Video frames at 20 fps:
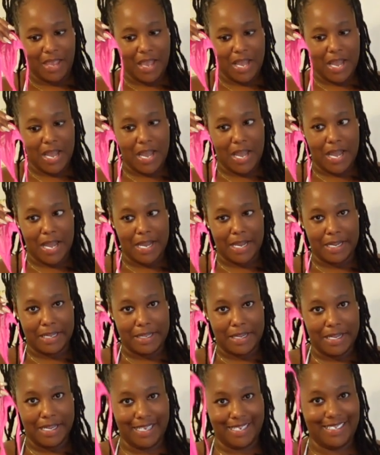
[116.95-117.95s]

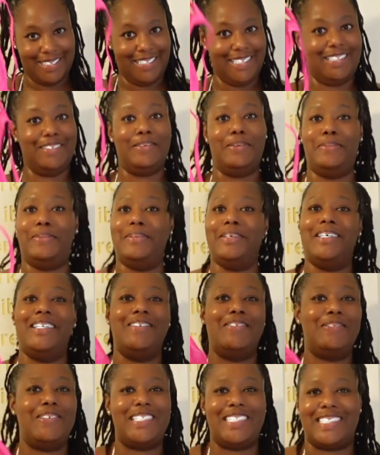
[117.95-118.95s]

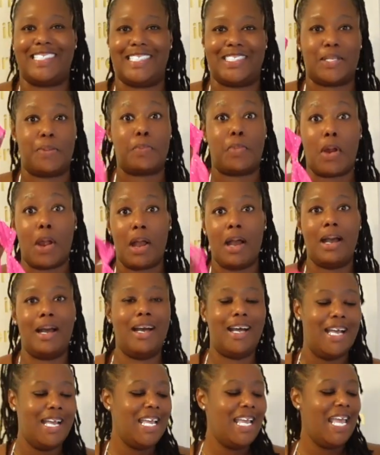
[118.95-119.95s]
what is this, a bra?
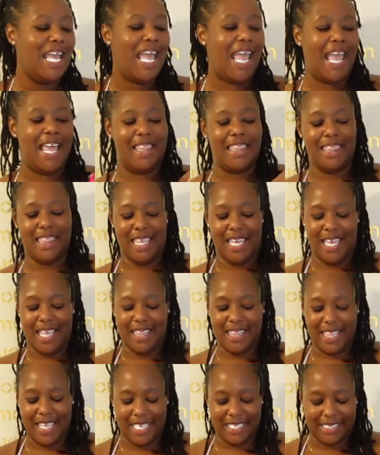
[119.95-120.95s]
And
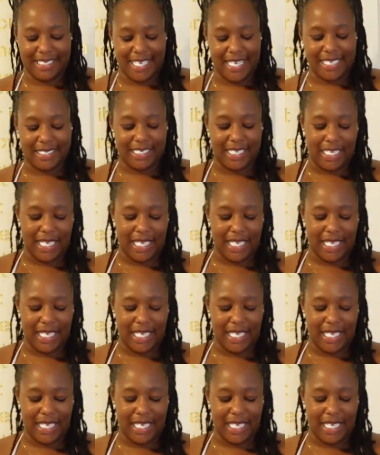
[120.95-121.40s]
then this is